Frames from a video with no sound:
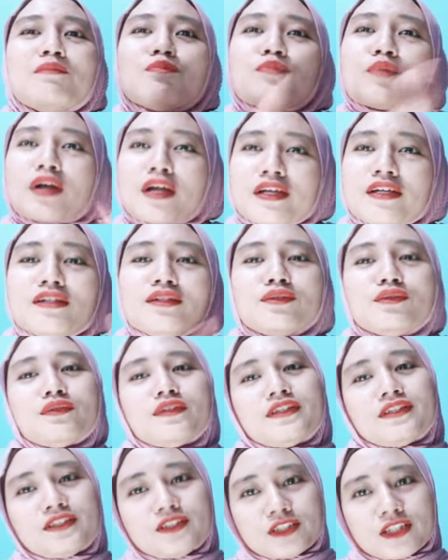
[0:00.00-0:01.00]
Prior to
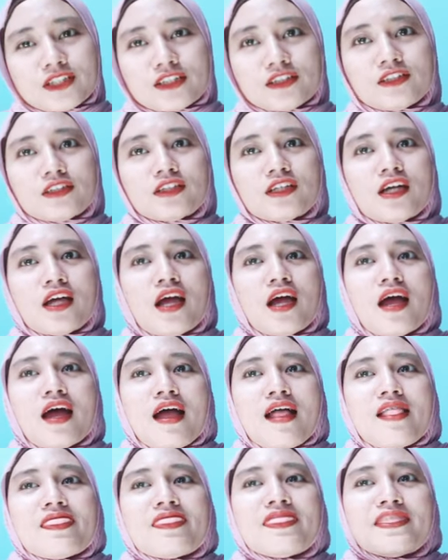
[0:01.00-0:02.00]
discharge,
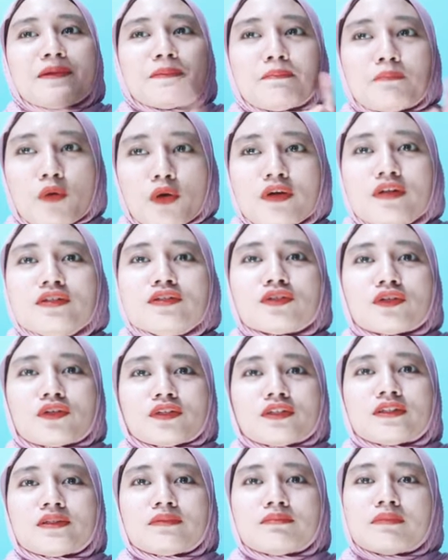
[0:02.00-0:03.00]
the point
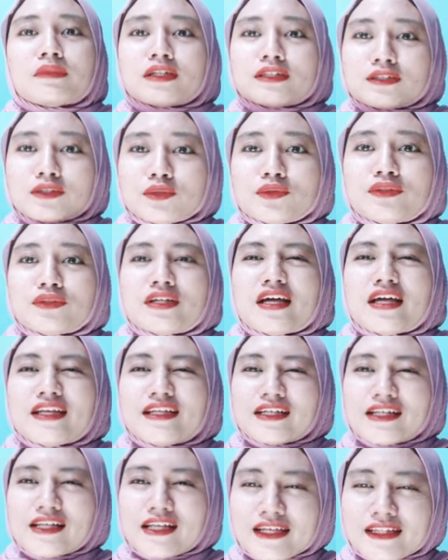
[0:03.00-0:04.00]
source must use
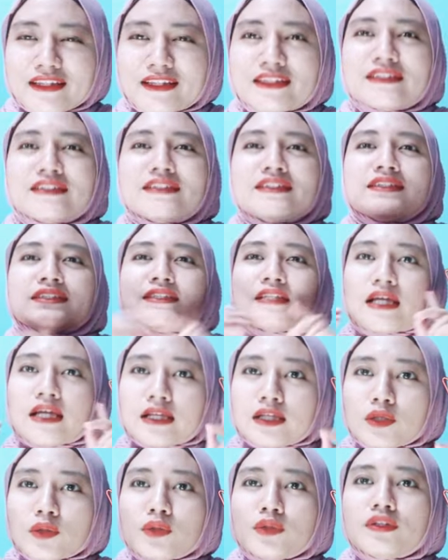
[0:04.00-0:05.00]
the latest
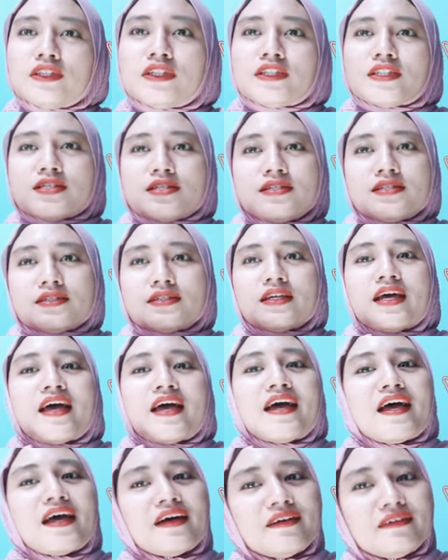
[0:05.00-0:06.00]
technologies
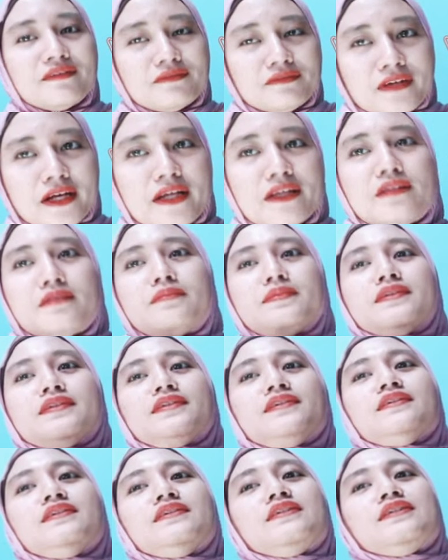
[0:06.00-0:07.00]

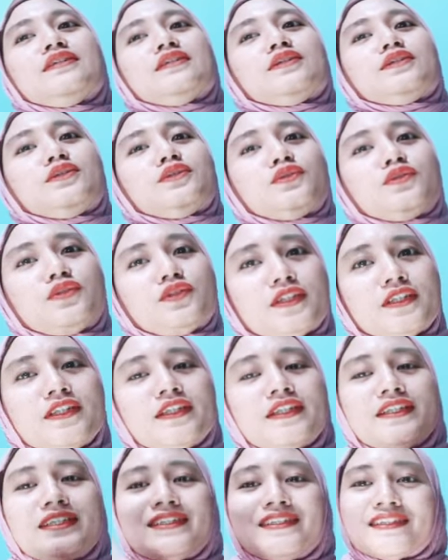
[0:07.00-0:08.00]
available to treat
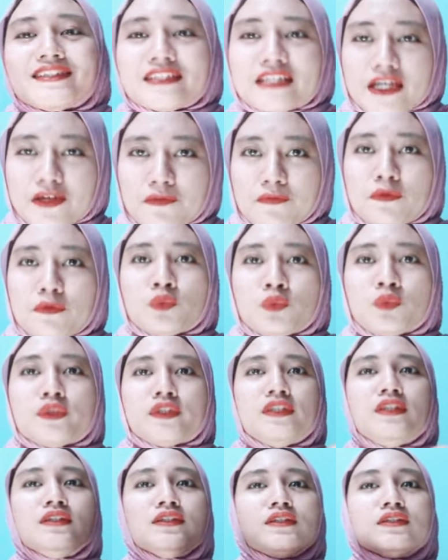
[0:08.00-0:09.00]
its
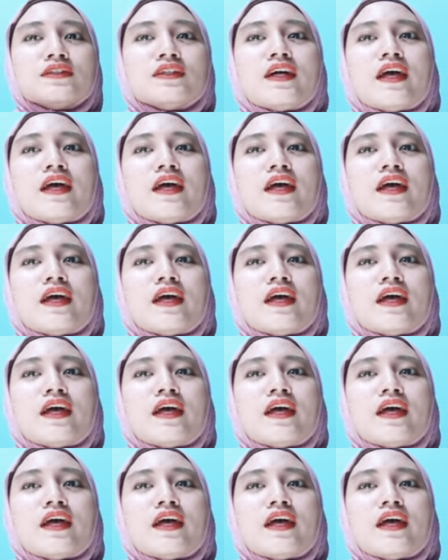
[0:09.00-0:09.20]
effluents